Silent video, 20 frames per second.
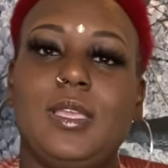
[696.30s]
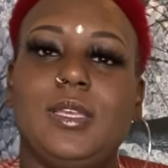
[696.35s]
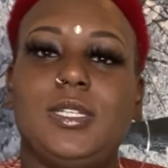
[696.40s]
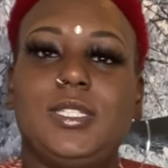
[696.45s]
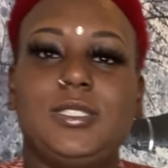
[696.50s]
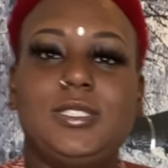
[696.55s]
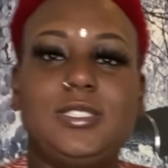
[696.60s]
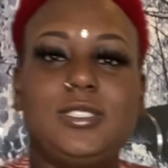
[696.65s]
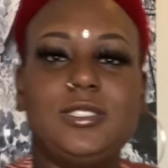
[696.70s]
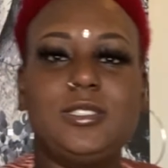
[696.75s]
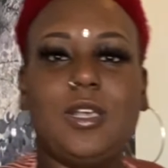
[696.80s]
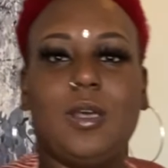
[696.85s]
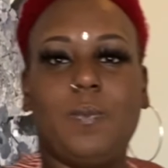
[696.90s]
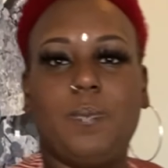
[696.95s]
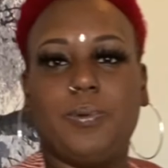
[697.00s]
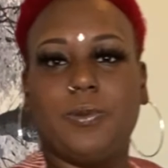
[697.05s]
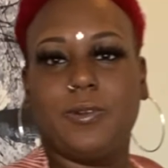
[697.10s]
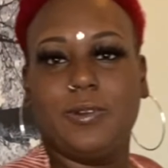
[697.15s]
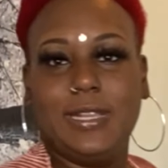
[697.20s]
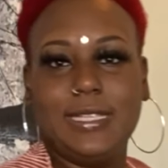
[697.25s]
This is a
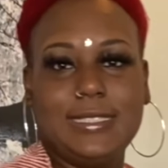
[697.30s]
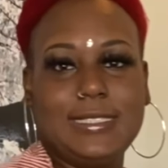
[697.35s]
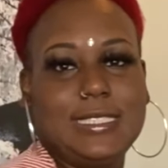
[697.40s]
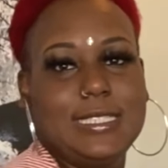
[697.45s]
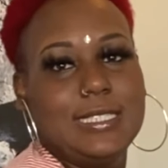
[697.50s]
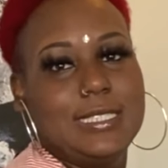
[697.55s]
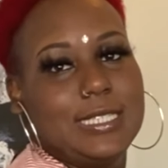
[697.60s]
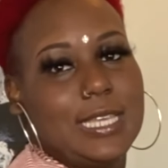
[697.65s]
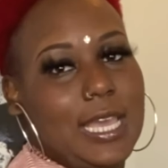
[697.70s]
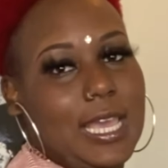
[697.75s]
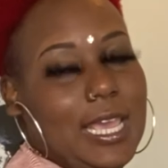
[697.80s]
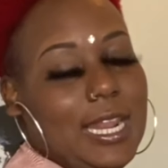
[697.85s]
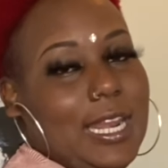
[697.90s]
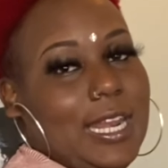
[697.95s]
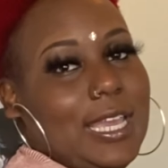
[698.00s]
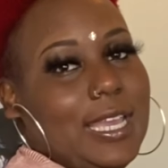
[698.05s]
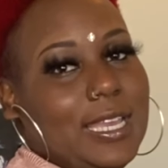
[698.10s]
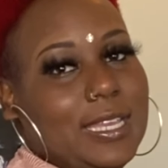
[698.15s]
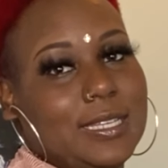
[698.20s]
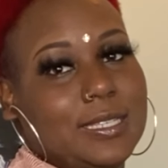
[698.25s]
pretty
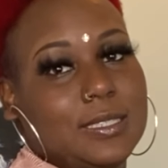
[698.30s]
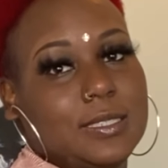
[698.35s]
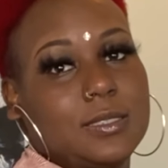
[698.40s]
color.